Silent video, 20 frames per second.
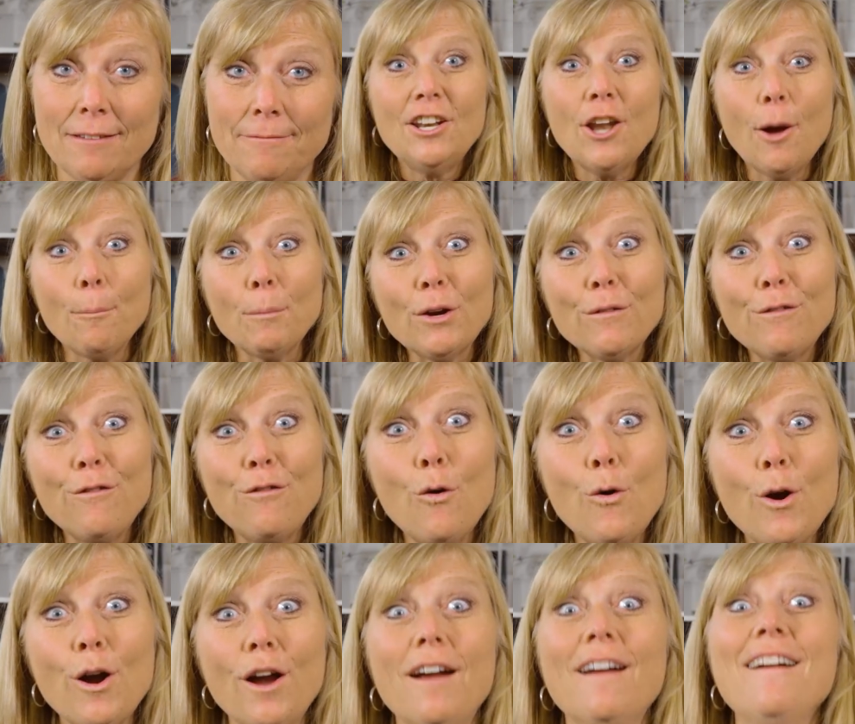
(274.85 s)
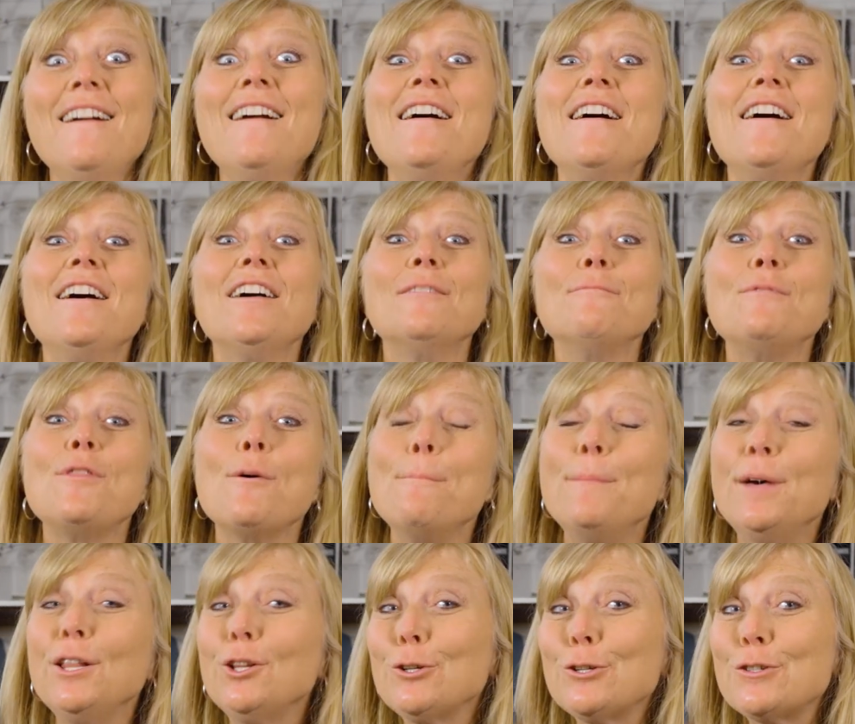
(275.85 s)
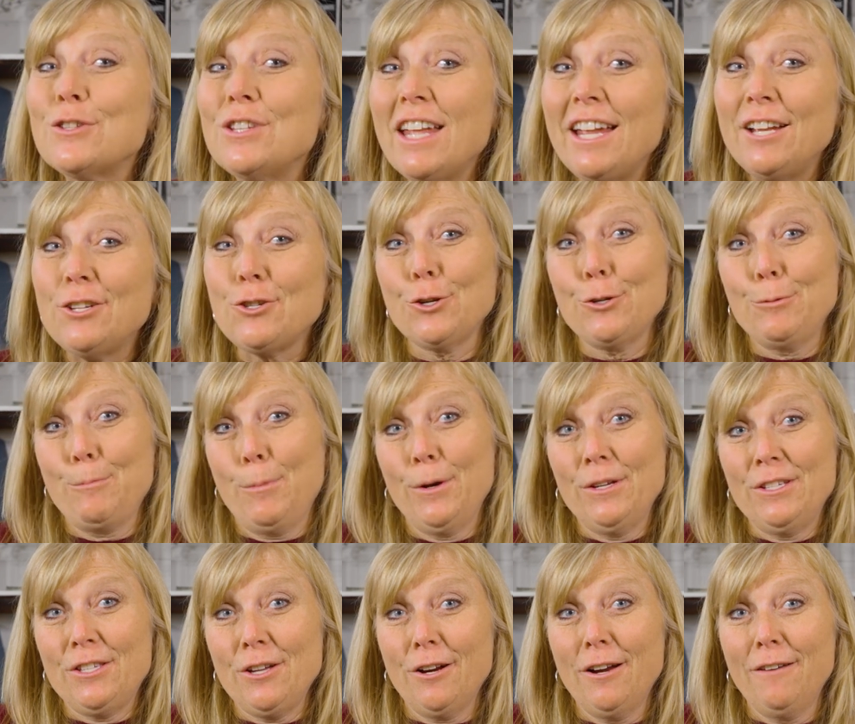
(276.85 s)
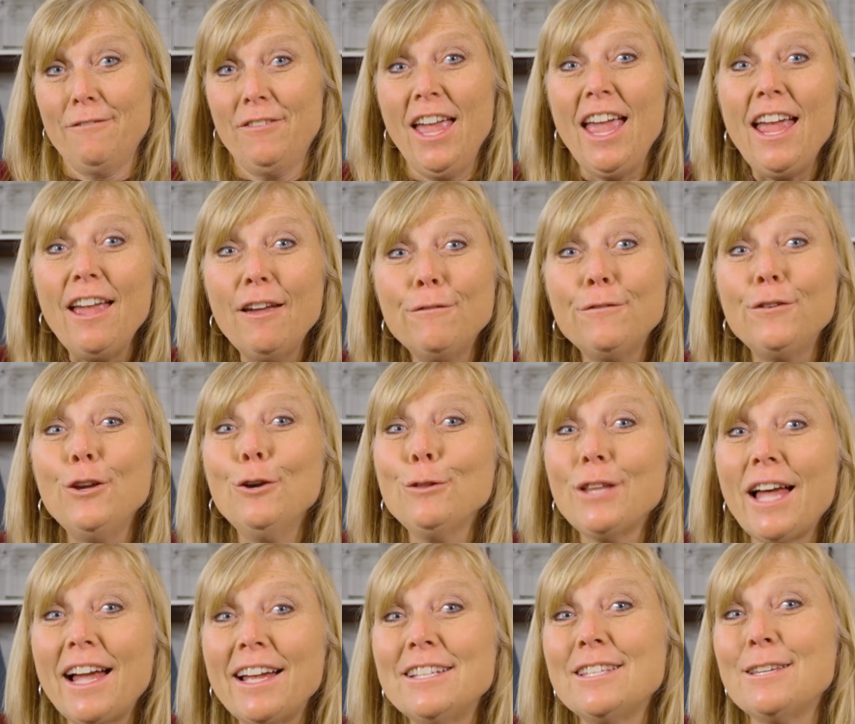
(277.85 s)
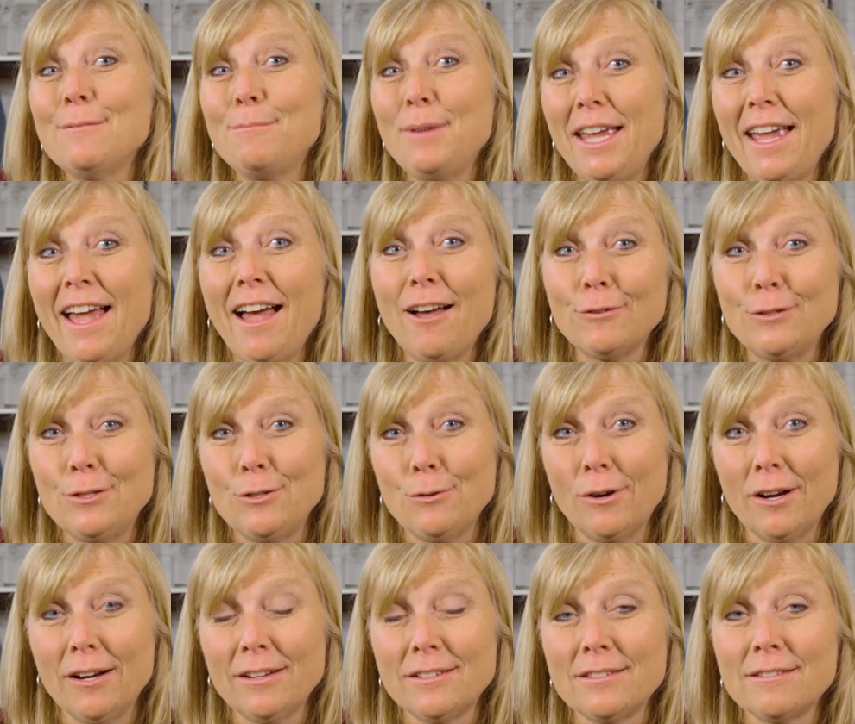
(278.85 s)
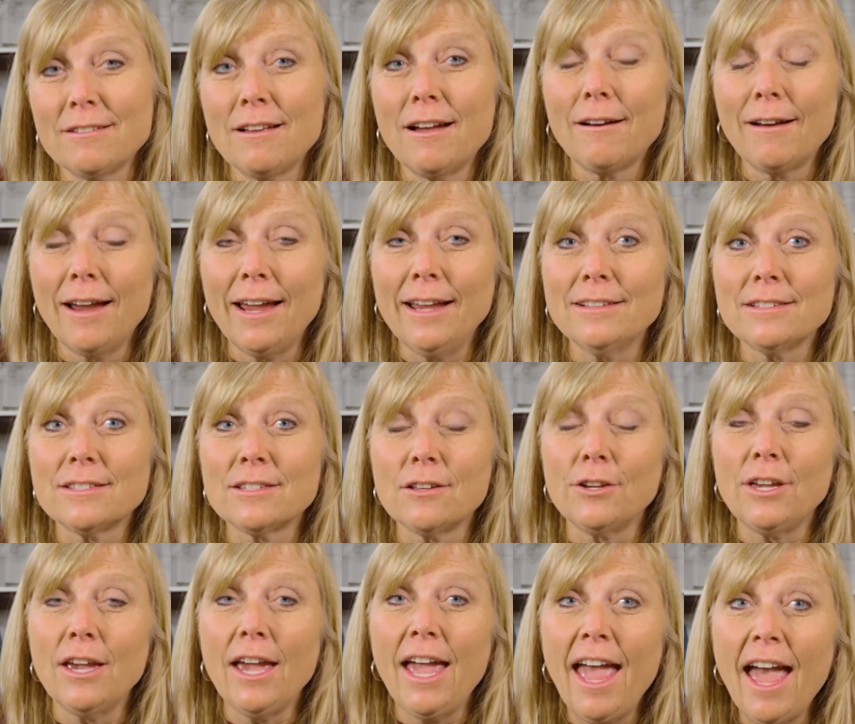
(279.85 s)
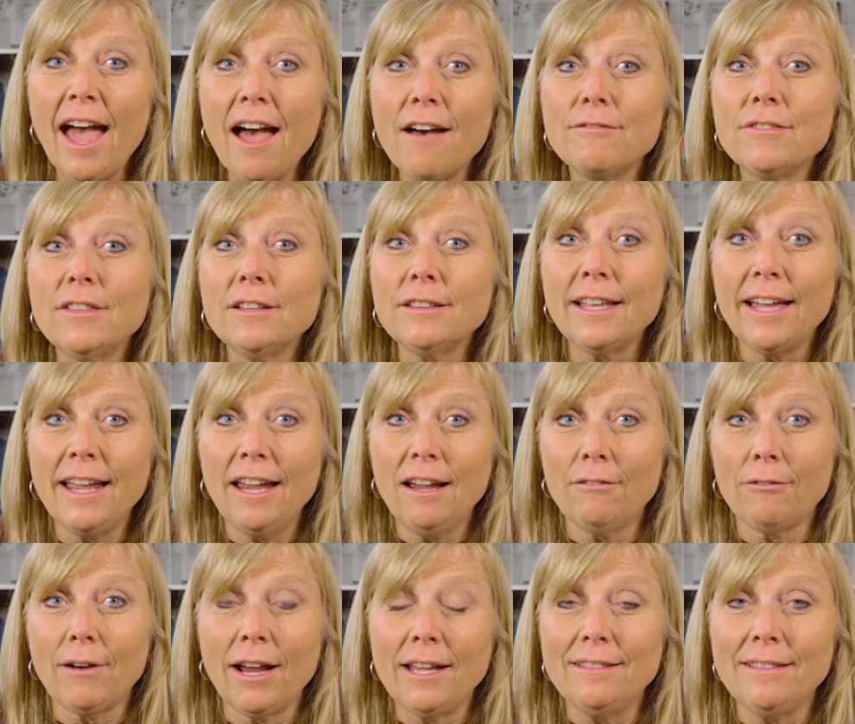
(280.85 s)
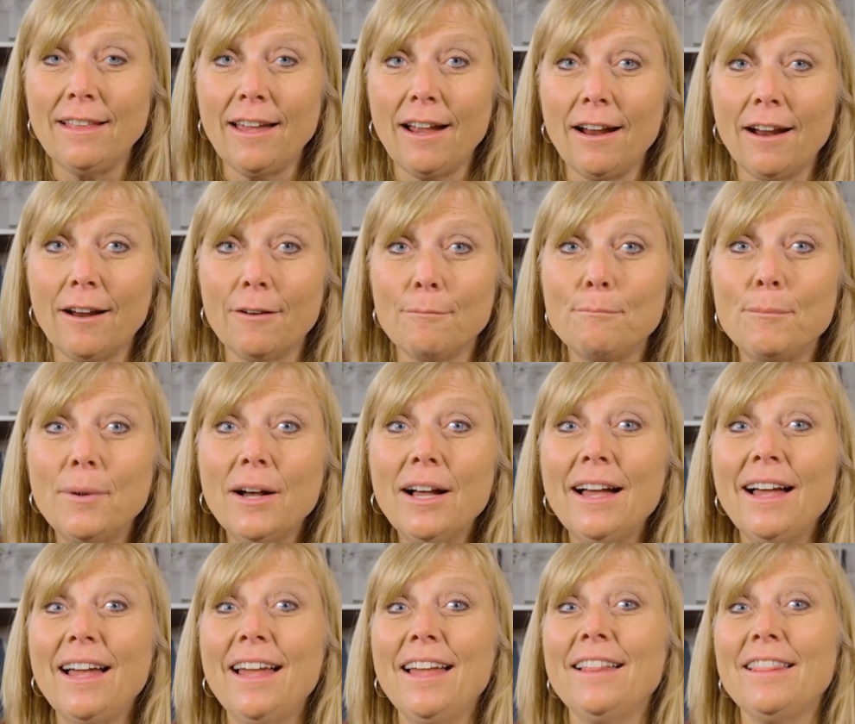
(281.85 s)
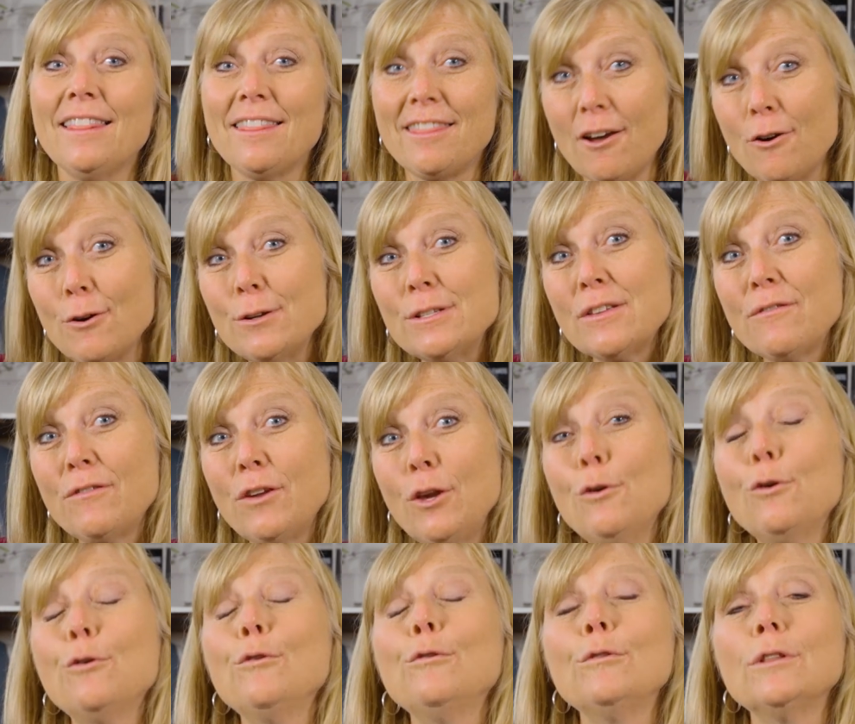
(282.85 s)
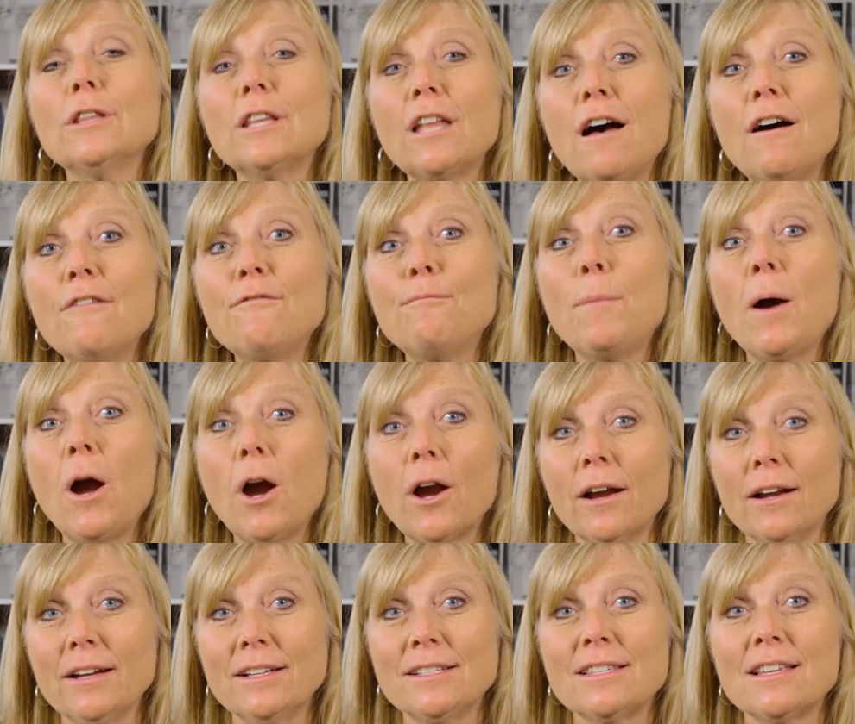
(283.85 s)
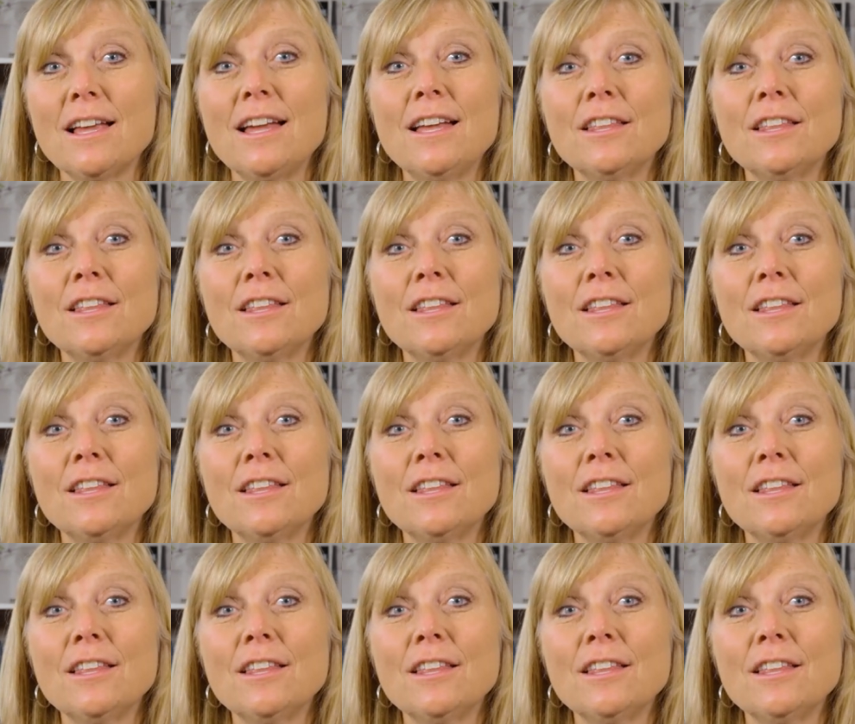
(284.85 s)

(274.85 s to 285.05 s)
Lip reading: Number 4, the Miller's Nature Preserve. If you like to be outdoors, all right, so you have the lake right there, but those of you who love parks,